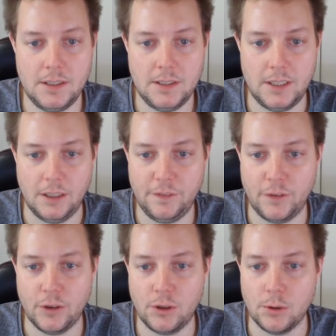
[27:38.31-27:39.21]

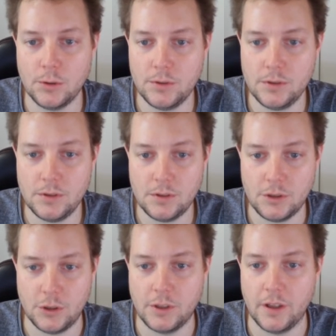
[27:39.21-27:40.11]
telephone calls
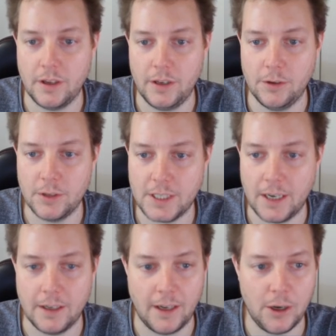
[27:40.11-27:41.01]
due to the
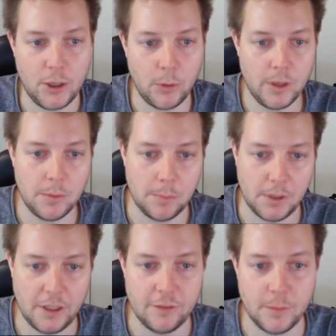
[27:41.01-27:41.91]
irritating echoing, but
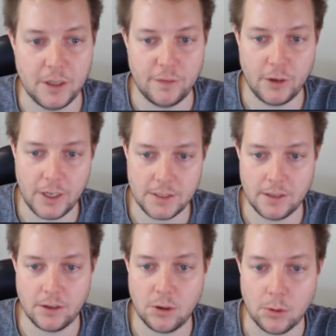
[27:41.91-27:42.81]
believe me, if I answer
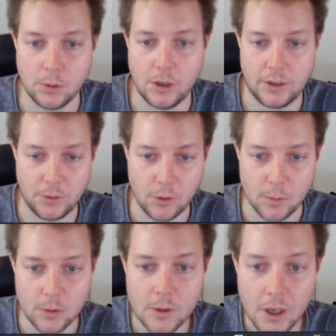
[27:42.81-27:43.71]
the call like
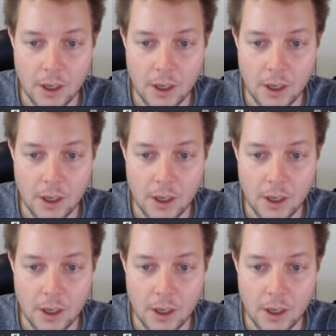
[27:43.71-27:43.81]
normal,